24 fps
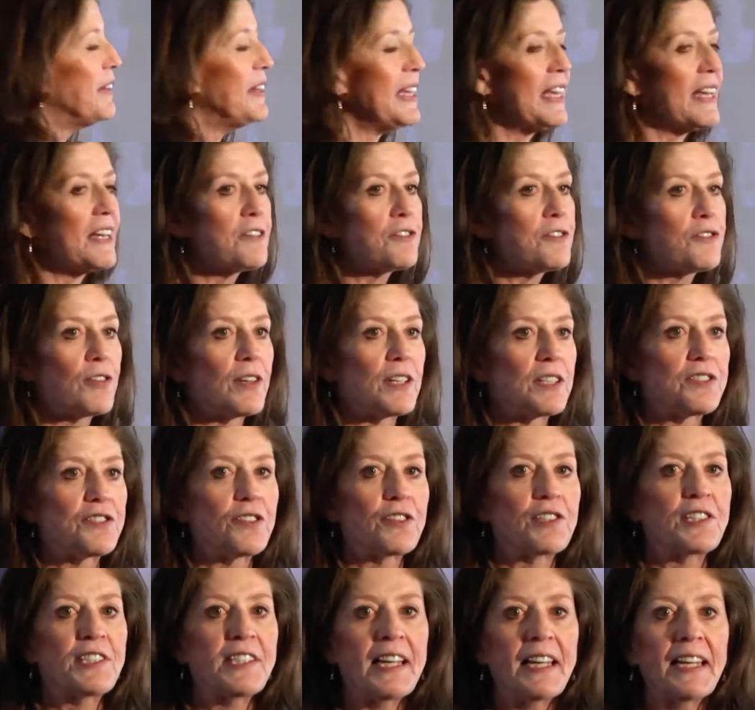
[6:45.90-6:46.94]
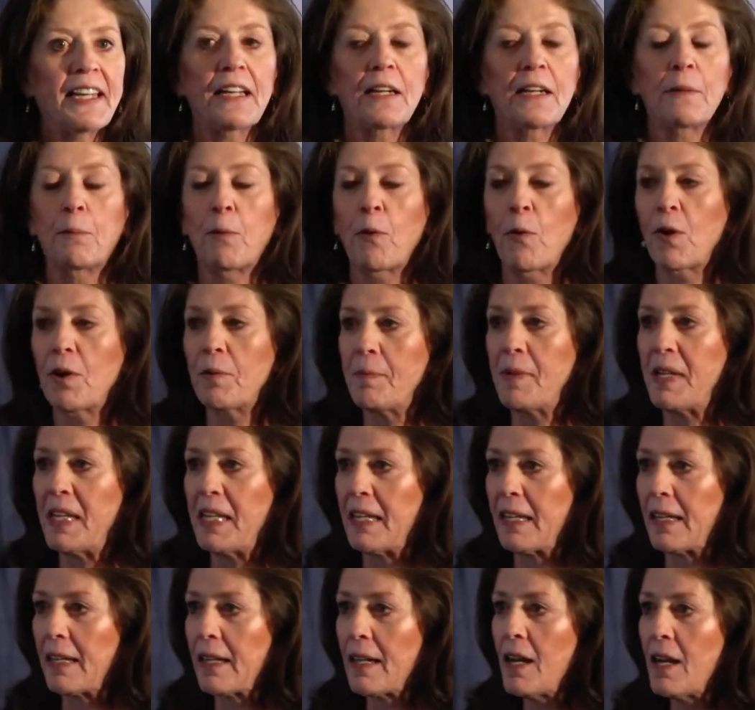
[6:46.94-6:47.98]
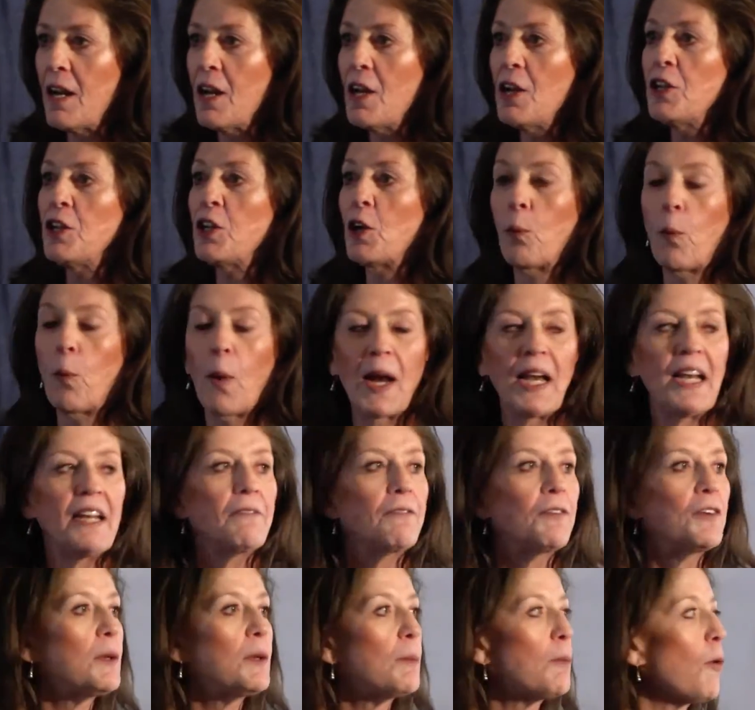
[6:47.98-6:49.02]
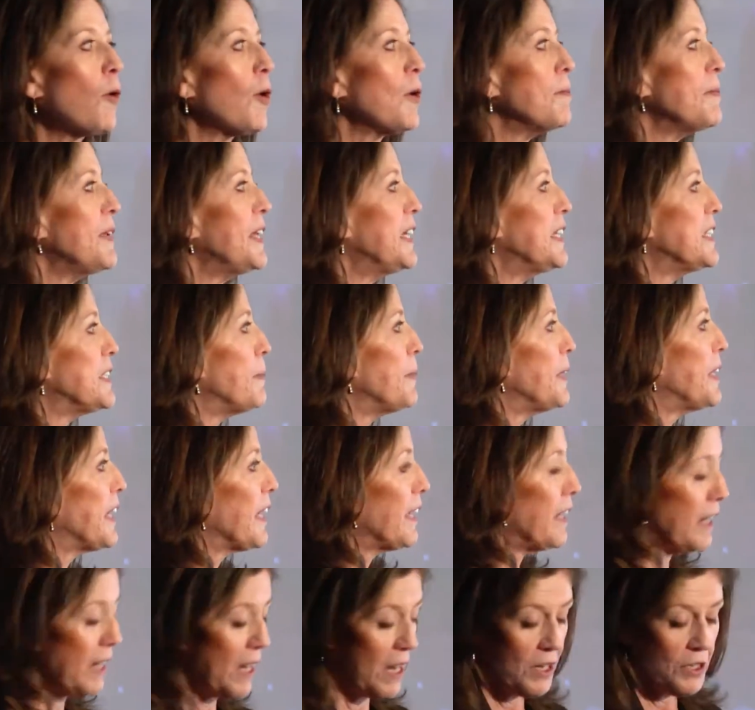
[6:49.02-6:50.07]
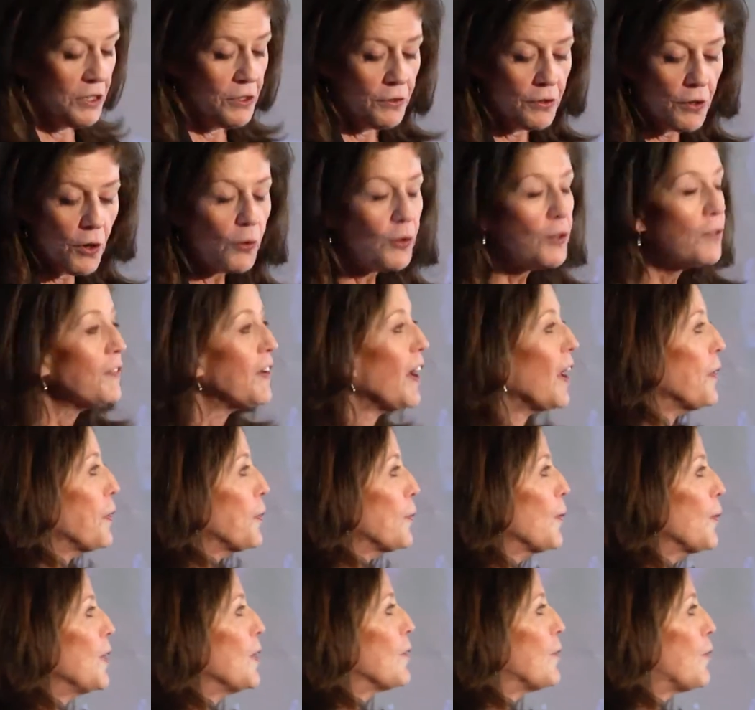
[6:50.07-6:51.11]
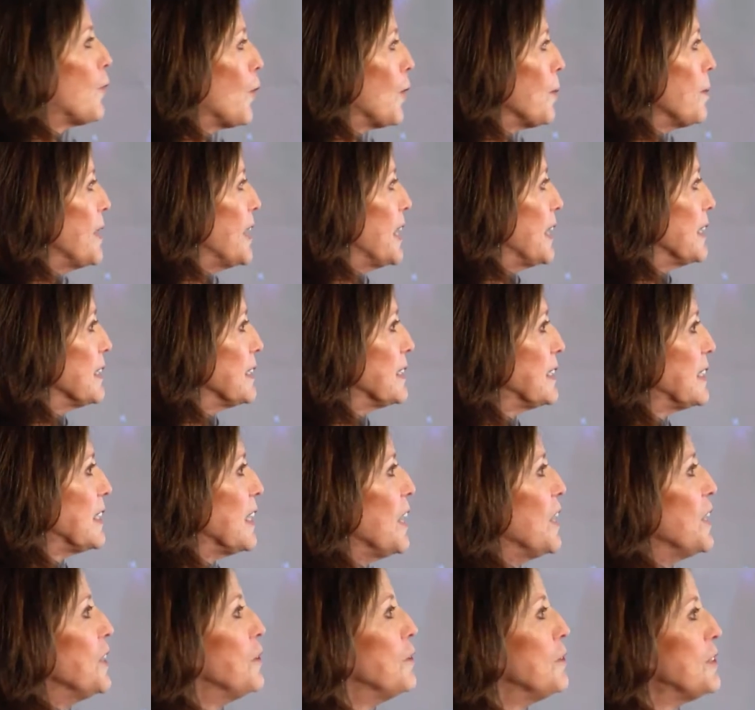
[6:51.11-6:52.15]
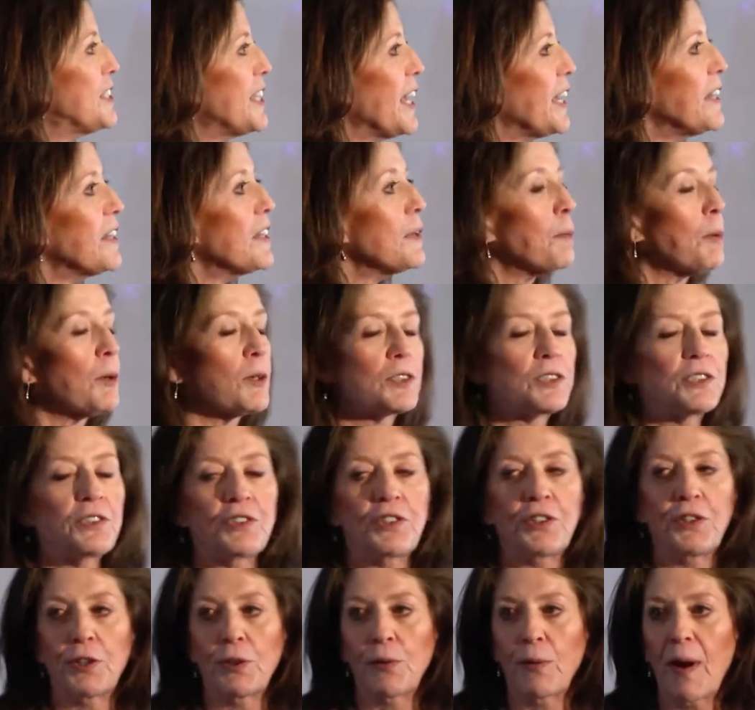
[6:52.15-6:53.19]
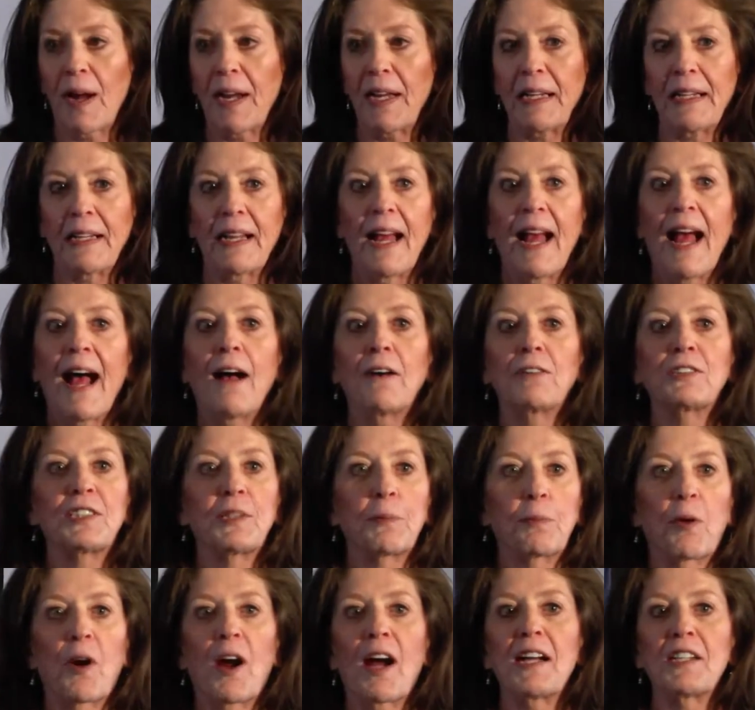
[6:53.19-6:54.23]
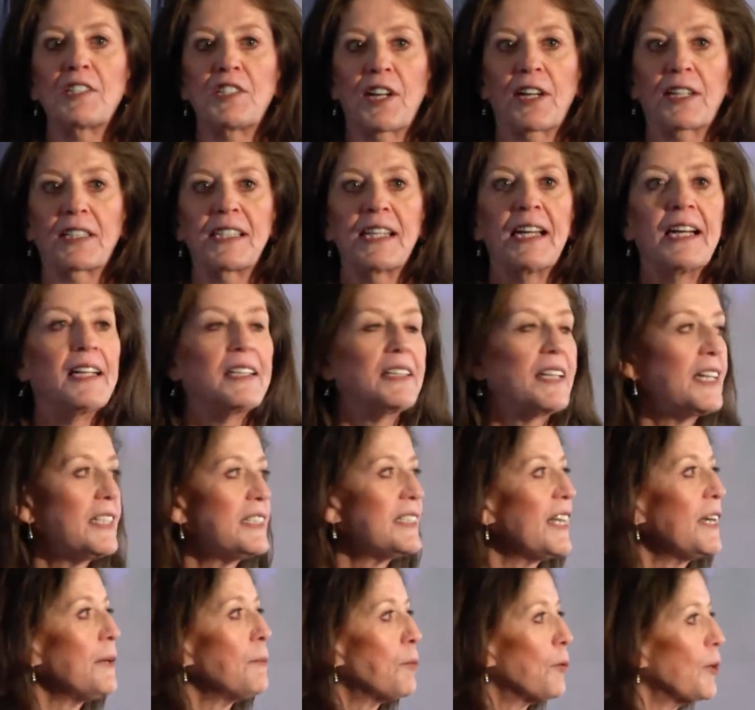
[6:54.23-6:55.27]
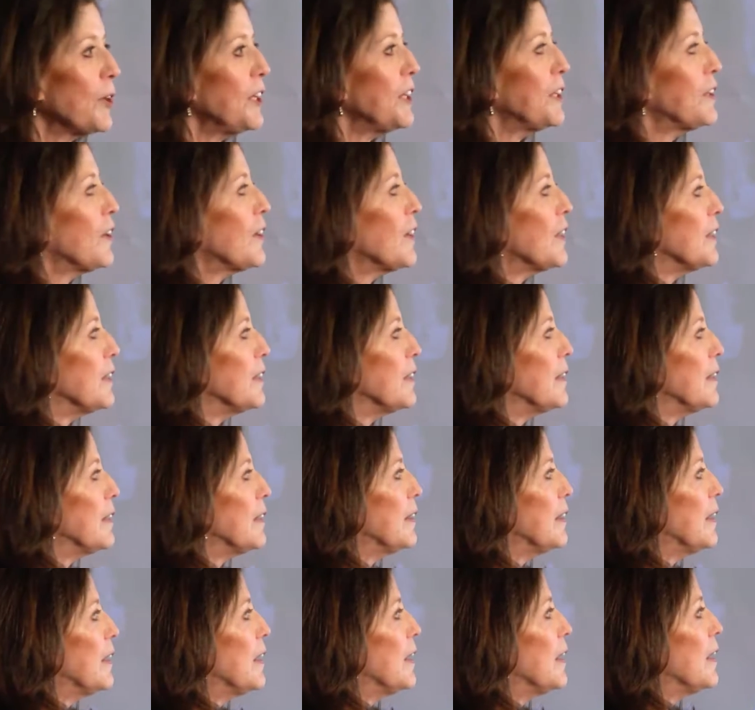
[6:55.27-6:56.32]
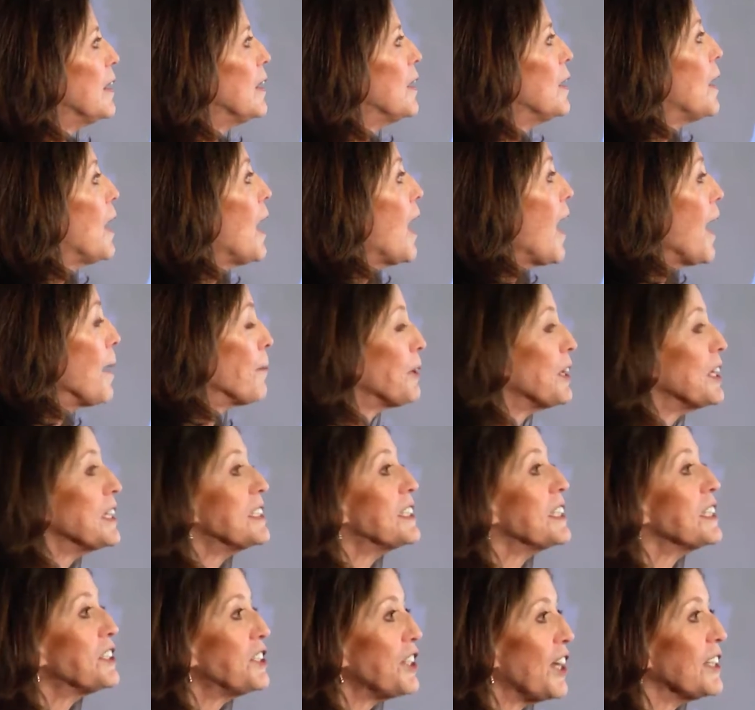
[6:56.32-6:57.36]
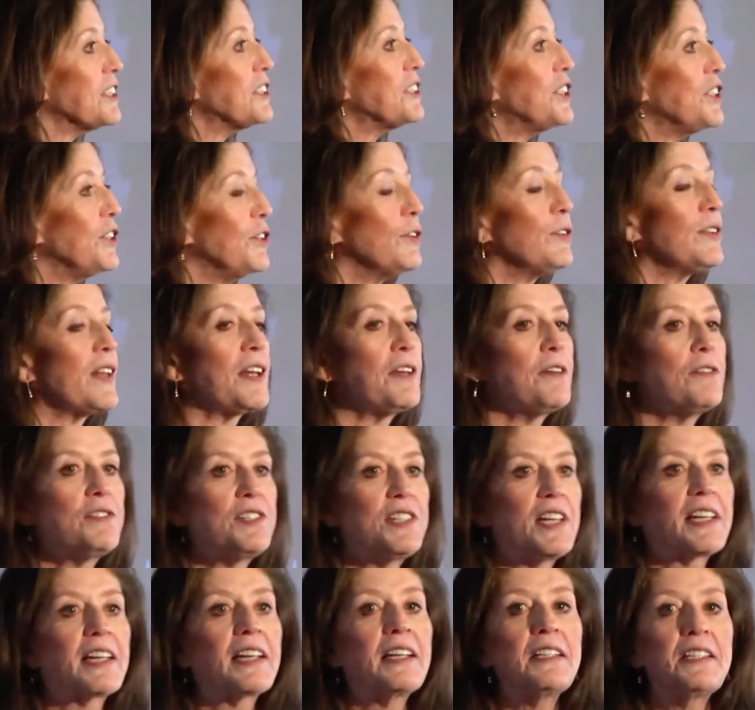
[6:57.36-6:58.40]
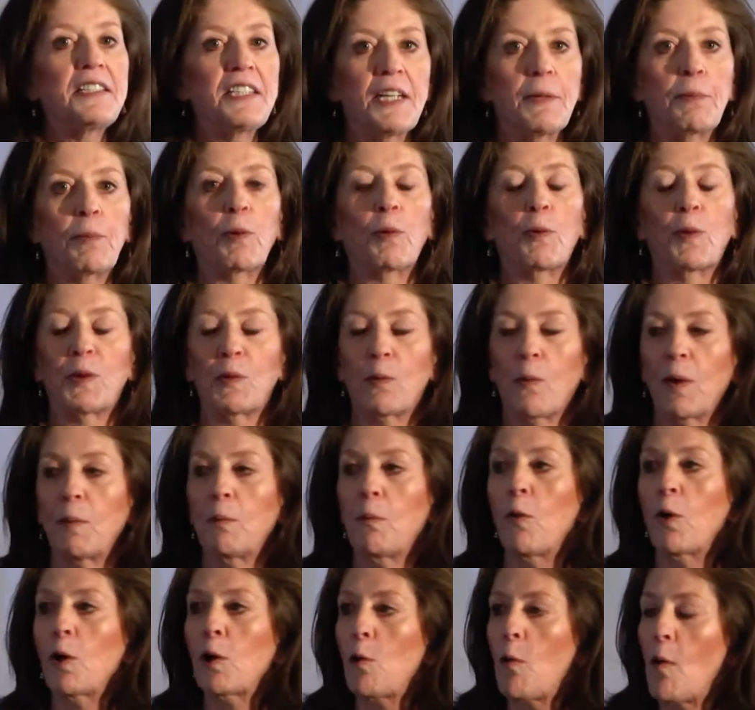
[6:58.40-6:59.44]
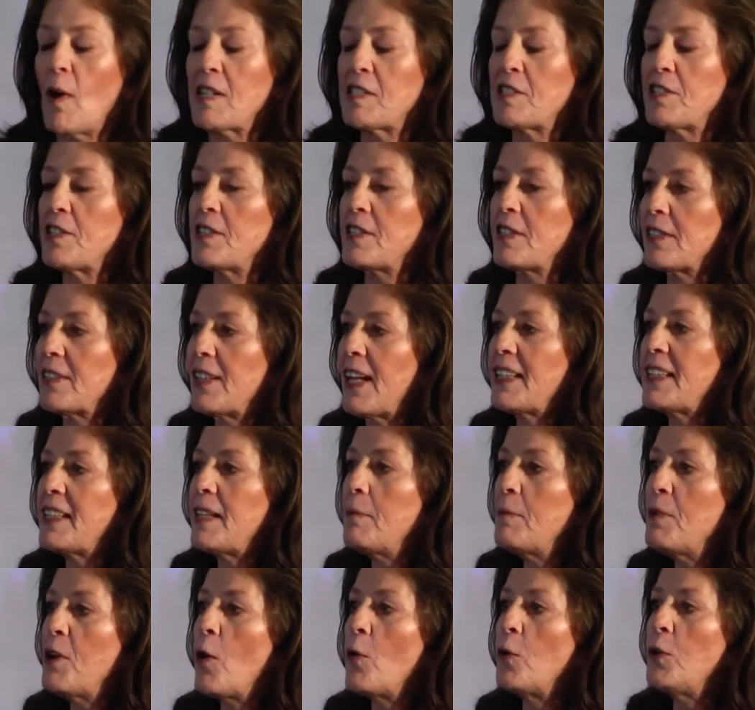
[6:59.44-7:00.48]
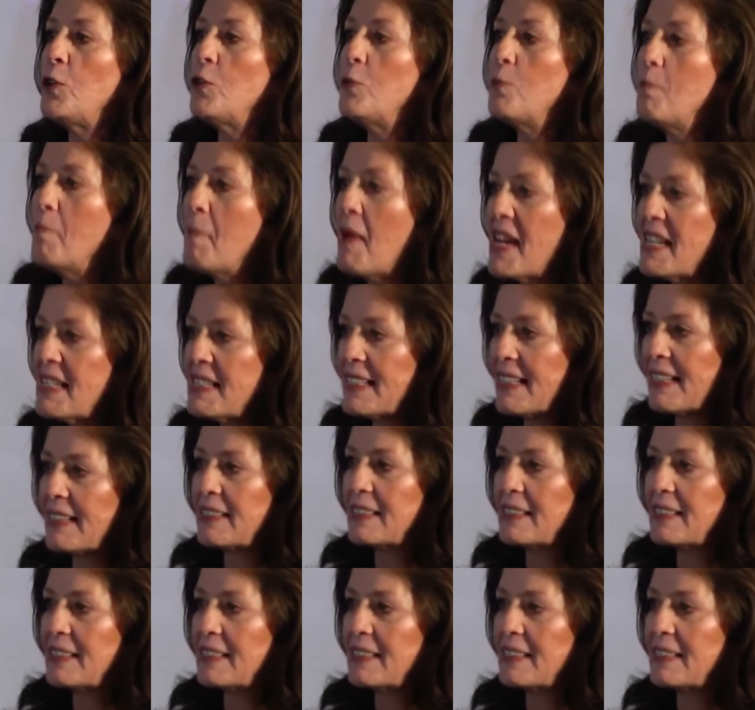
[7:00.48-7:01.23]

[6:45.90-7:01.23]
and the interest, you're sitting at a board meeting. You're waiting for the board meeting to begin. You know you've got 3 or 4 minutes. You say to the person to your right, how's the project? They say, pretty good. I'm going to suggest to you that you dig in deeper with one more question to let them know you meant